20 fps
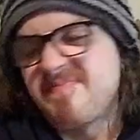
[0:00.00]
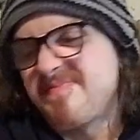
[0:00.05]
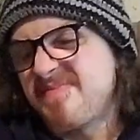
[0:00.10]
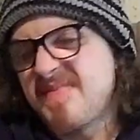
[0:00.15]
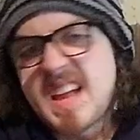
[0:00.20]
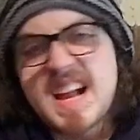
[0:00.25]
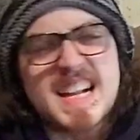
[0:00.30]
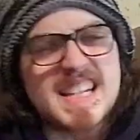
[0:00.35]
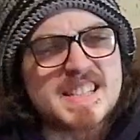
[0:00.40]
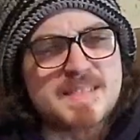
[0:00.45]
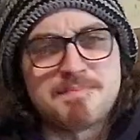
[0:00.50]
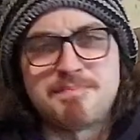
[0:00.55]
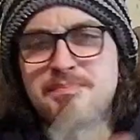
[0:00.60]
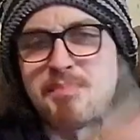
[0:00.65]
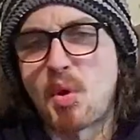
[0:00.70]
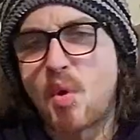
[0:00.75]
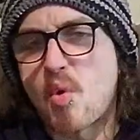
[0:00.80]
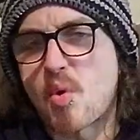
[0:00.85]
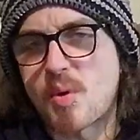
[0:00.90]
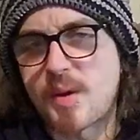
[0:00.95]
That's
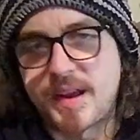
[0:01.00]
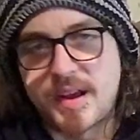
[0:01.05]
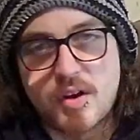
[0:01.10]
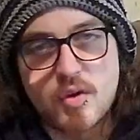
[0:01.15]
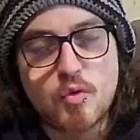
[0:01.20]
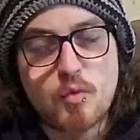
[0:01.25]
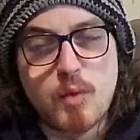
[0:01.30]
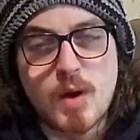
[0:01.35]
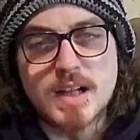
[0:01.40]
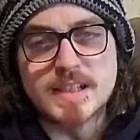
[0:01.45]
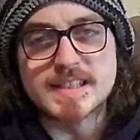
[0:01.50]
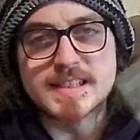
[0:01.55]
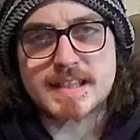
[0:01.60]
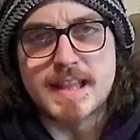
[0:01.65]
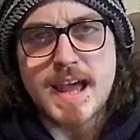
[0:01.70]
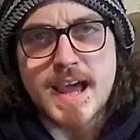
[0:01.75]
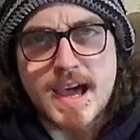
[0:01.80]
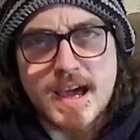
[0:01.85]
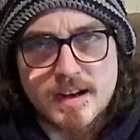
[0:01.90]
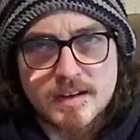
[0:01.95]
boring. Who wants
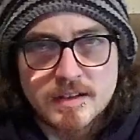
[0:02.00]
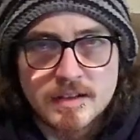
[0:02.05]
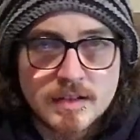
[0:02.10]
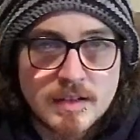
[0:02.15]
that?